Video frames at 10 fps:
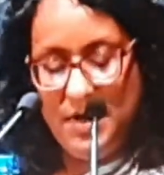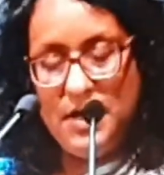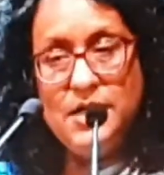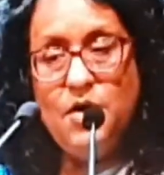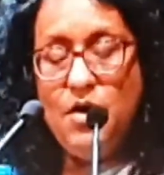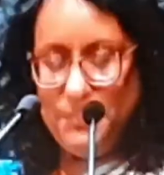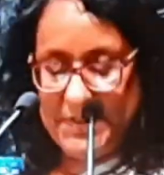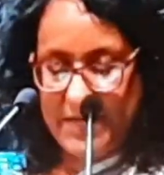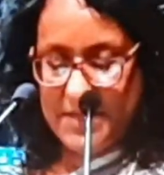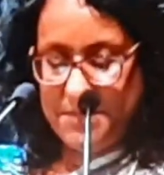along
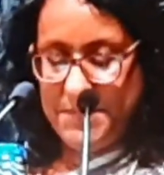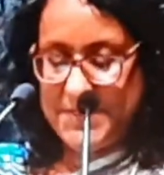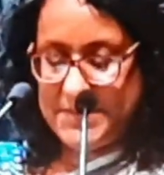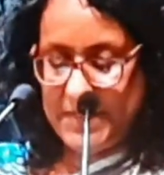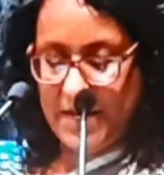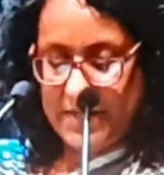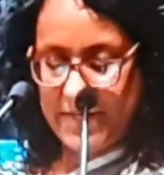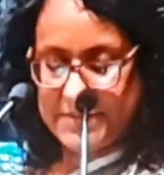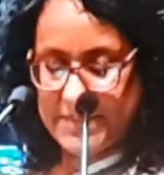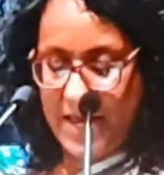with other
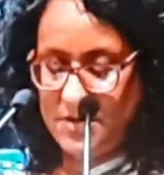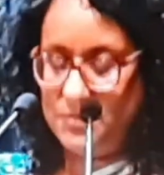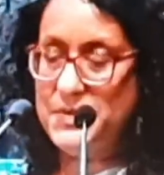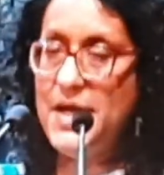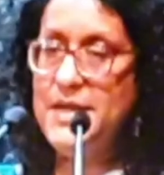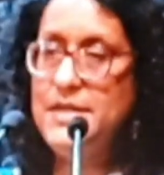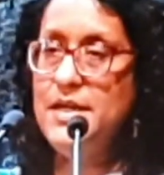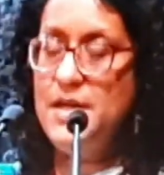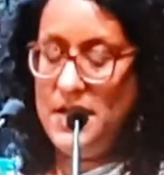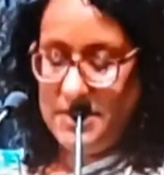BCIS
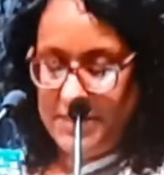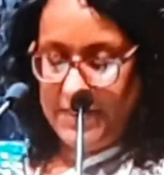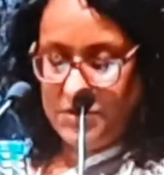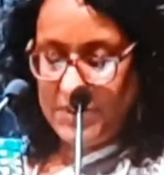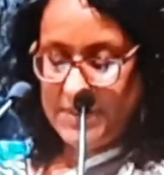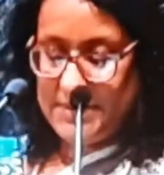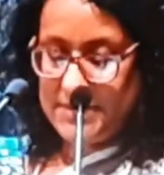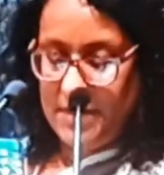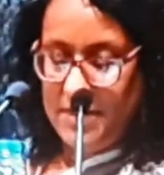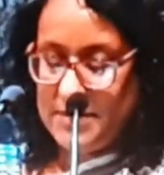alumni,
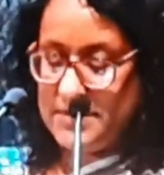teachers,